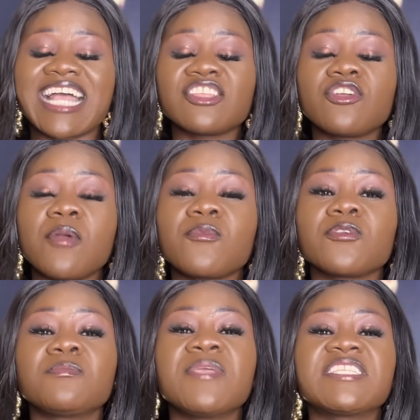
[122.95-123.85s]
and Gumroad
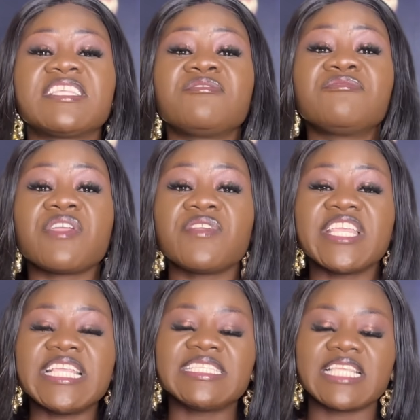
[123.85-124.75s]
makes it very
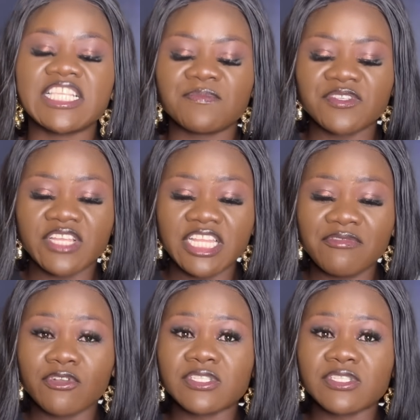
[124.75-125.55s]
easy, especially for